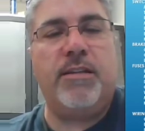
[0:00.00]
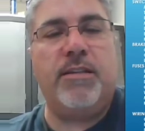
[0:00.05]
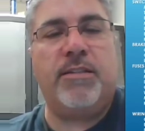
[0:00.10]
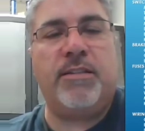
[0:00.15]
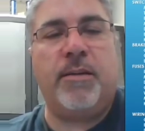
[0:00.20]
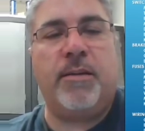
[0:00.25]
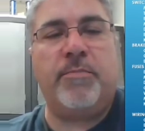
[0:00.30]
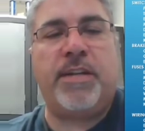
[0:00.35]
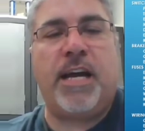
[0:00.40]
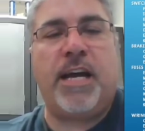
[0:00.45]

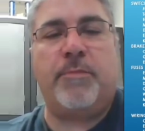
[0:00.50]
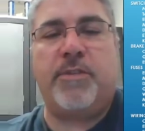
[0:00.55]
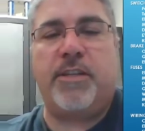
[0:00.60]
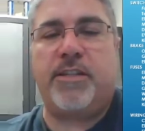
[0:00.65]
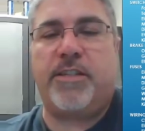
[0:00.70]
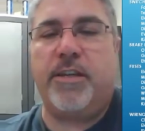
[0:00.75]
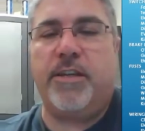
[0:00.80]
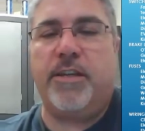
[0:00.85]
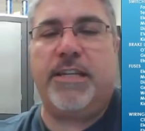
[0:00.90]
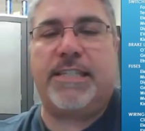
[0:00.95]
Sometimes
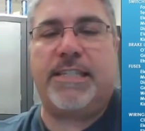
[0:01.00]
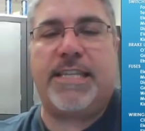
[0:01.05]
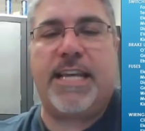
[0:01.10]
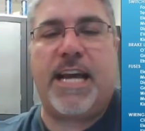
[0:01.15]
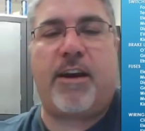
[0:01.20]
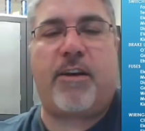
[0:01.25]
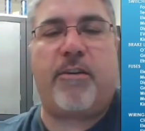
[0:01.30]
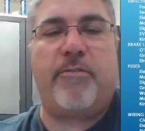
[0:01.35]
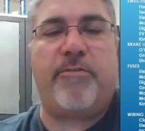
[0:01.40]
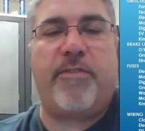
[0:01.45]
it's good to
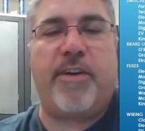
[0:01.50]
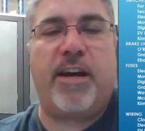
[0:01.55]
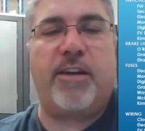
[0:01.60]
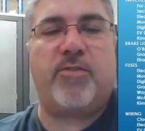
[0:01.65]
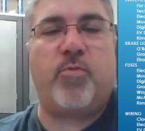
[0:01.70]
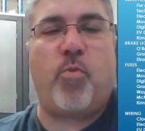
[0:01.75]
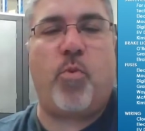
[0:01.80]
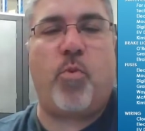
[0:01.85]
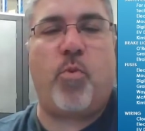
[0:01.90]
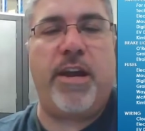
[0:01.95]

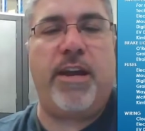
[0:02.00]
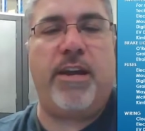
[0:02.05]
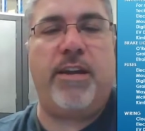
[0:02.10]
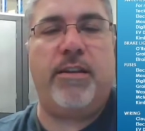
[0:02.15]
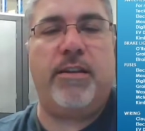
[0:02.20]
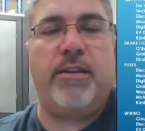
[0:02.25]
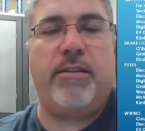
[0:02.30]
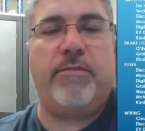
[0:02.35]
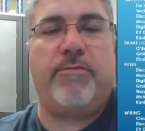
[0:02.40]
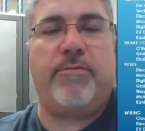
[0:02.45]
sacrifice
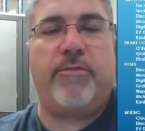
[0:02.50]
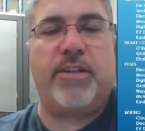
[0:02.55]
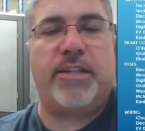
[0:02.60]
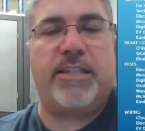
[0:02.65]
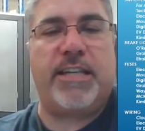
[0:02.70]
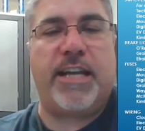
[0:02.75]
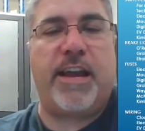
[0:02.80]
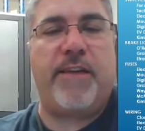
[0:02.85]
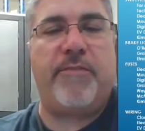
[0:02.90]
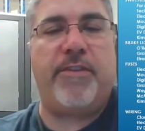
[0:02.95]
weight for
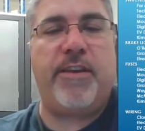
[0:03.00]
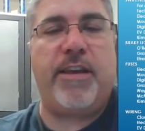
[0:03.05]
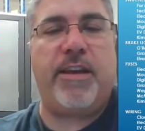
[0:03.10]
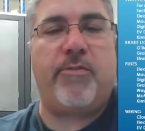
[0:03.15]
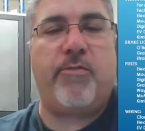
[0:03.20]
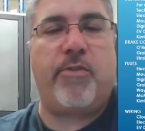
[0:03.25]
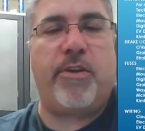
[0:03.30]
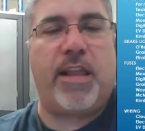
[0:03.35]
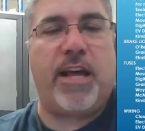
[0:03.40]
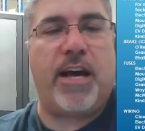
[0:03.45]
safety
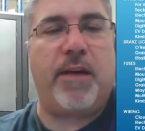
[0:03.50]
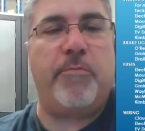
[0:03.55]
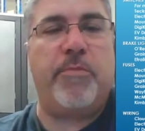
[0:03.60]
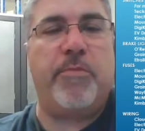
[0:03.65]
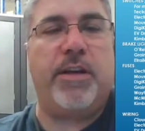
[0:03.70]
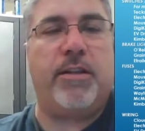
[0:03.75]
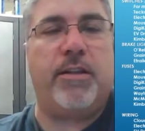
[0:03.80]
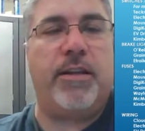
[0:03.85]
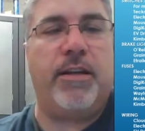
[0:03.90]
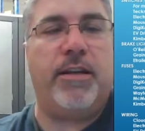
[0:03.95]
and
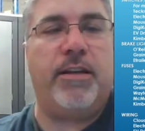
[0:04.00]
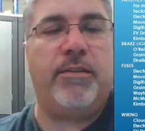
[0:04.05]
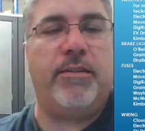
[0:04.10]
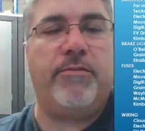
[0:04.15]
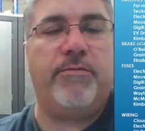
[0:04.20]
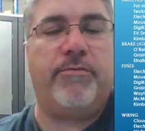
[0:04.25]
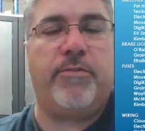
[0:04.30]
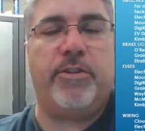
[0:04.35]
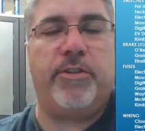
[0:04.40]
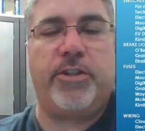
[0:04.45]
reliability,
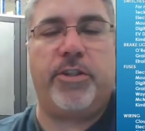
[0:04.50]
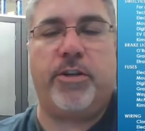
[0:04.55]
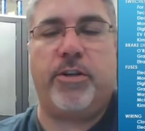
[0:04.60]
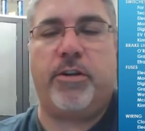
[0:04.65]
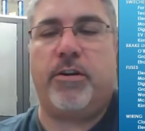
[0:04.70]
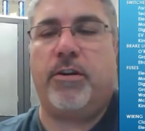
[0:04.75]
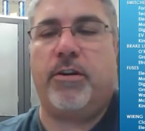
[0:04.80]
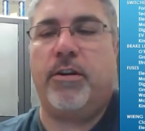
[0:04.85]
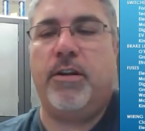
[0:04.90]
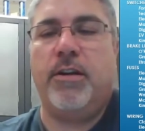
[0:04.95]
for
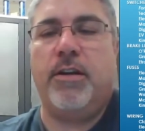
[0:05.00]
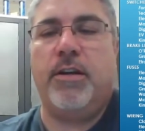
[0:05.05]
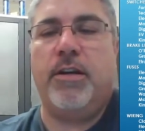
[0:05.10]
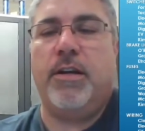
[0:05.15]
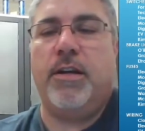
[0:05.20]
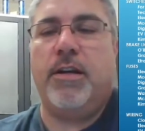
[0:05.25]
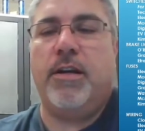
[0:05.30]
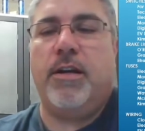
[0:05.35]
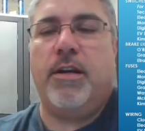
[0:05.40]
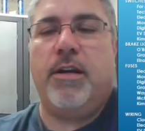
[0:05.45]
sure.
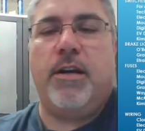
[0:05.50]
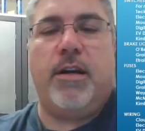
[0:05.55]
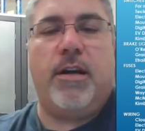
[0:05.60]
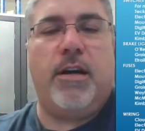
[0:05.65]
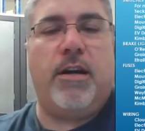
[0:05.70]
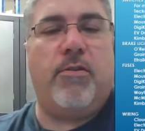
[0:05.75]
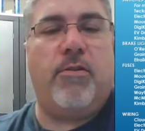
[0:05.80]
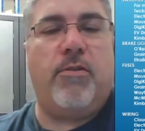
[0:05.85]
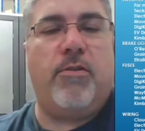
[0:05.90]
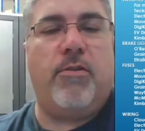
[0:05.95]

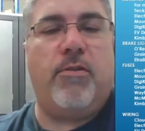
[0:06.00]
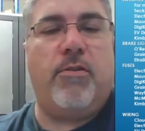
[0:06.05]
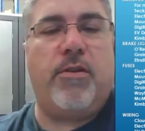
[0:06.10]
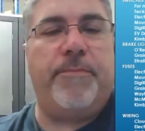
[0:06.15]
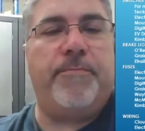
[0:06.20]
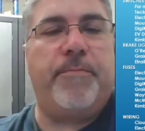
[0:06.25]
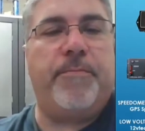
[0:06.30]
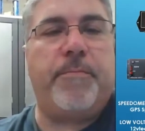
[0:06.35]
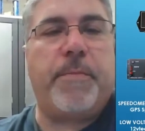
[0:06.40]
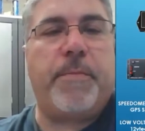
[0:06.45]

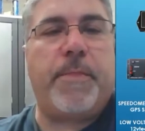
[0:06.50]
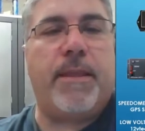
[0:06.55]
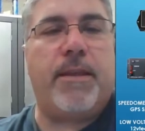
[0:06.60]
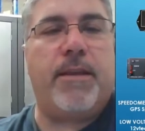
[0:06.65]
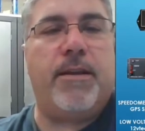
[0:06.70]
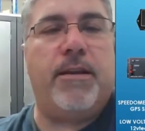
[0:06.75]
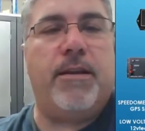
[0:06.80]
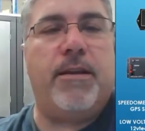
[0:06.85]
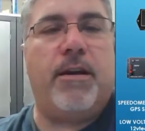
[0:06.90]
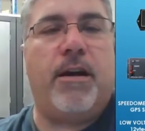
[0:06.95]
Okay.
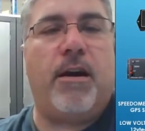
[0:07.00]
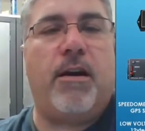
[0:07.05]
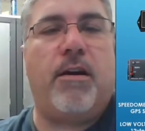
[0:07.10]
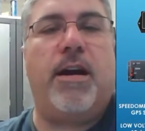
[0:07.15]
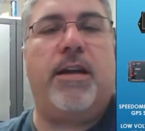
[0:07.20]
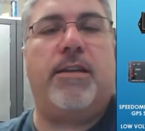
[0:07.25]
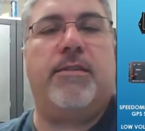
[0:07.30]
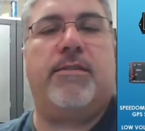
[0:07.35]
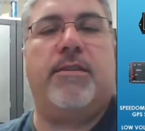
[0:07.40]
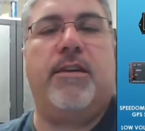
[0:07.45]
All
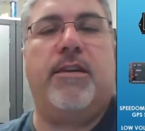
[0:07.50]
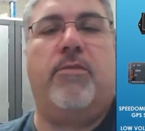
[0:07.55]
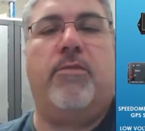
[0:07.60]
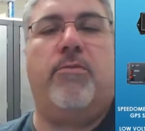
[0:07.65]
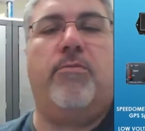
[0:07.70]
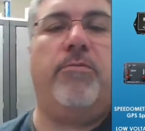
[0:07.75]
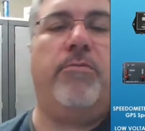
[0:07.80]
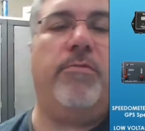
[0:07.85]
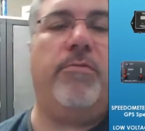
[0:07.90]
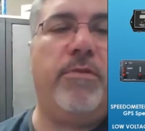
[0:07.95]
right.
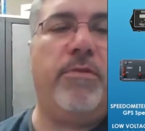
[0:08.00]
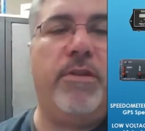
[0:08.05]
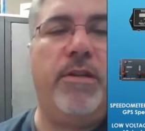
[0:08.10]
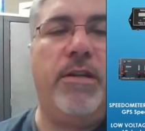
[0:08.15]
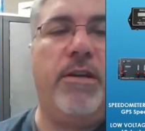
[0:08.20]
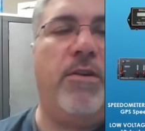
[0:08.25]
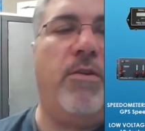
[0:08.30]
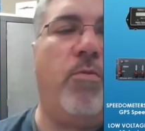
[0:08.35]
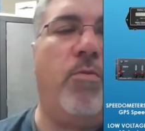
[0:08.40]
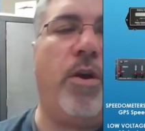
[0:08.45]
So
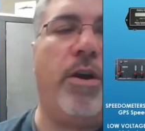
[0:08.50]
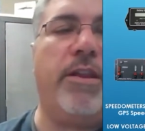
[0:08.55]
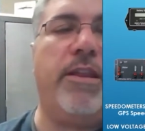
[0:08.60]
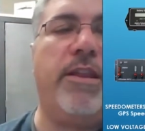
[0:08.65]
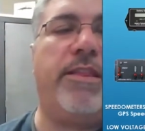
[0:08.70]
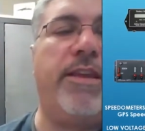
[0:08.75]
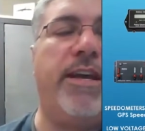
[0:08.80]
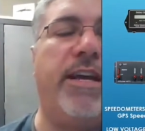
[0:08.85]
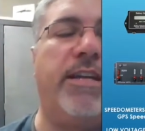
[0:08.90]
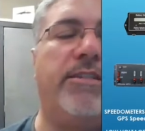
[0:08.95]
one of
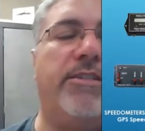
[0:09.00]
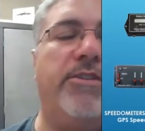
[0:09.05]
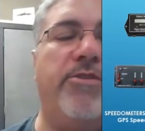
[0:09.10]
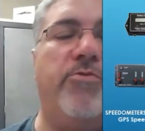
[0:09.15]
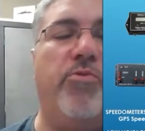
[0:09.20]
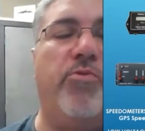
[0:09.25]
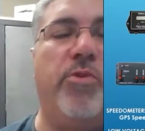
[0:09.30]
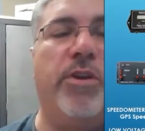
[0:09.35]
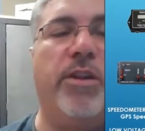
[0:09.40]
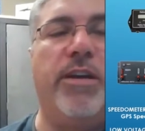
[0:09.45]
the things
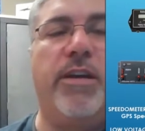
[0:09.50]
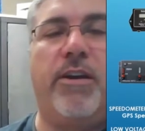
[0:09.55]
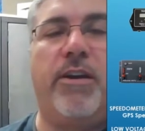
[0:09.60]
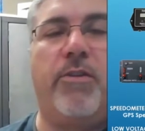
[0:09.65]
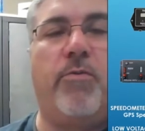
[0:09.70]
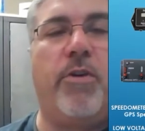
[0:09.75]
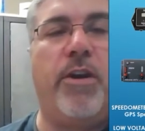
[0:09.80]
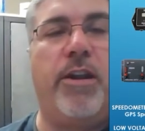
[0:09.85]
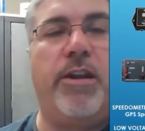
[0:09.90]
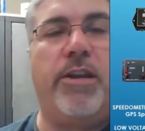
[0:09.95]
you're really going
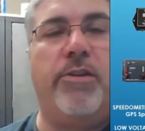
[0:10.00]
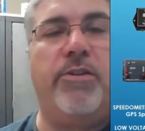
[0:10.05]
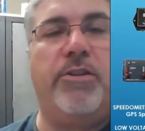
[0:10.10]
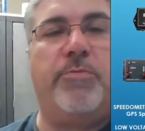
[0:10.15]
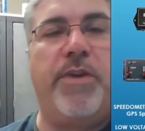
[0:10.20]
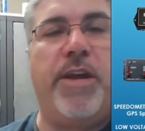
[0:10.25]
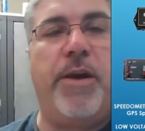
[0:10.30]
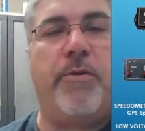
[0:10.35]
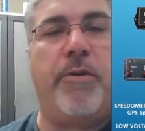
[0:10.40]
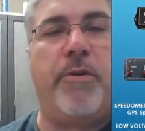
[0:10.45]
to want to do
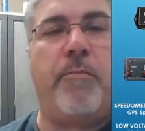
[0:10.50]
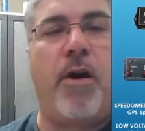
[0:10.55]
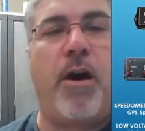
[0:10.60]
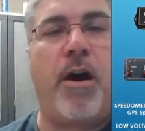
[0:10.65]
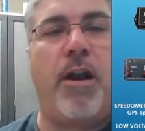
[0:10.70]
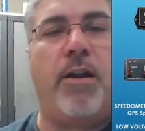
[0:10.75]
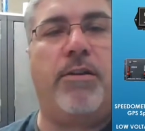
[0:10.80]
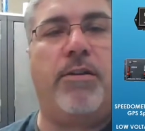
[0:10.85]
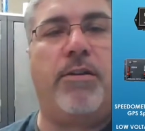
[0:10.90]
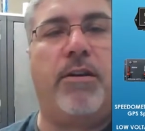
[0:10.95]
is be able to
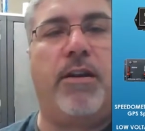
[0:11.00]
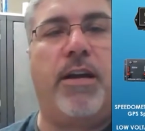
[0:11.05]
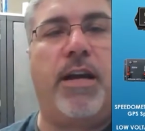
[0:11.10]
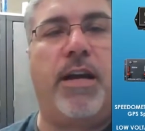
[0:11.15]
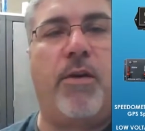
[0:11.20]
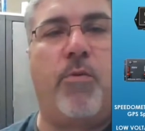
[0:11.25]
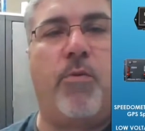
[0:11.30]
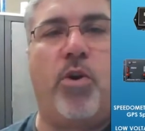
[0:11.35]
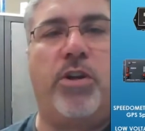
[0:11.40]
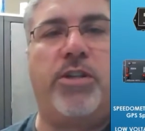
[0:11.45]
monitor,
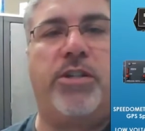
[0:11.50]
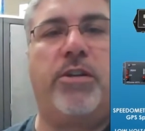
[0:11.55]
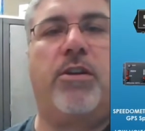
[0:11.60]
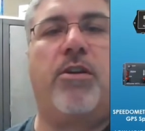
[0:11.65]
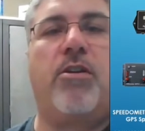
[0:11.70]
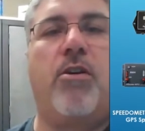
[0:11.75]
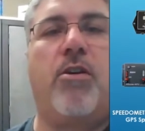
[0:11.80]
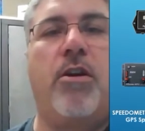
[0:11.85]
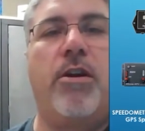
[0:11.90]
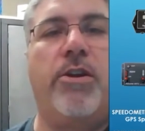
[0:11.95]
like, what's your
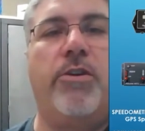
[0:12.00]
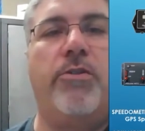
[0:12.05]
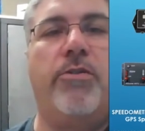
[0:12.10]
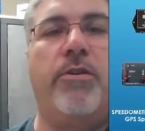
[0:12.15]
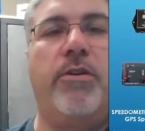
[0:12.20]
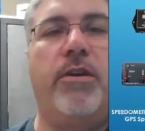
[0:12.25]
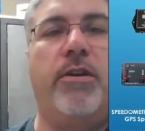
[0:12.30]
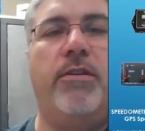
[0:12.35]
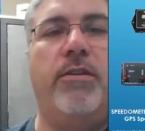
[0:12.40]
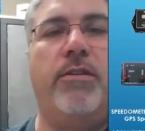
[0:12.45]
car
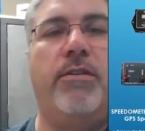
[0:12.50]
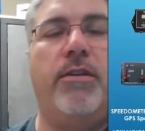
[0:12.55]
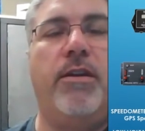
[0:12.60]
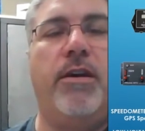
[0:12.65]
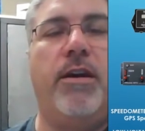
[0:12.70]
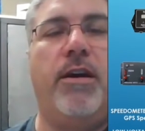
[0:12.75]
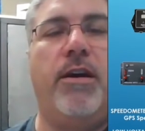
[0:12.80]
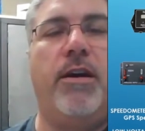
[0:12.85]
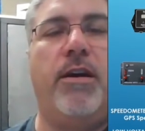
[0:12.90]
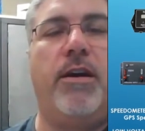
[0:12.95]
doing?
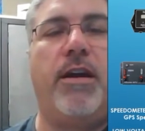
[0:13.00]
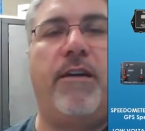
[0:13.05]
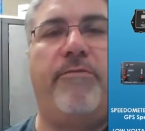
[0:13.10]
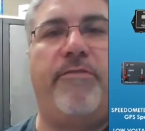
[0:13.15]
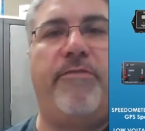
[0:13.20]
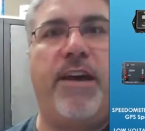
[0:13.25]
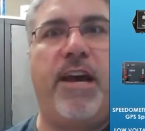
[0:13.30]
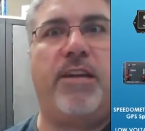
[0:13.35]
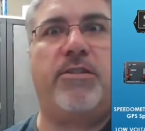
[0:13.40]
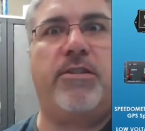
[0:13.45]
How
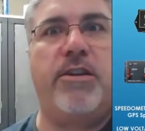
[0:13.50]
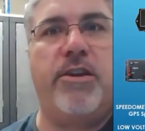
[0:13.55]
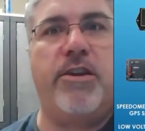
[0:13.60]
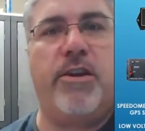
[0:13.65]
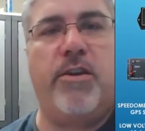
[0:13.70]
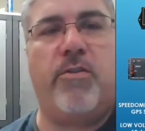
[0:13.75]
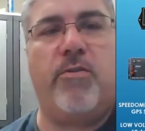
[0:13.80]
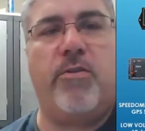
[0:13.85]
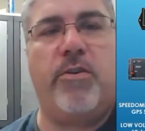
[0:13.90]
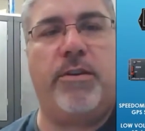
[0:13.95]
fast are
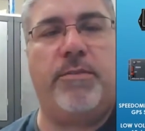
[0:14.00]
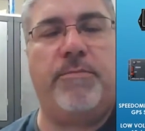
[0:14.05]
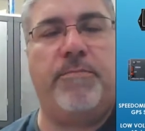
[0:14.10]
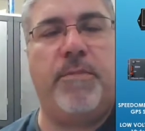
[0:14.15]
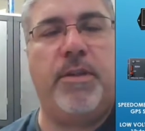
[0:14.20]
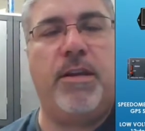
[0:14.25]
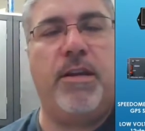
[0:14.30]
you going?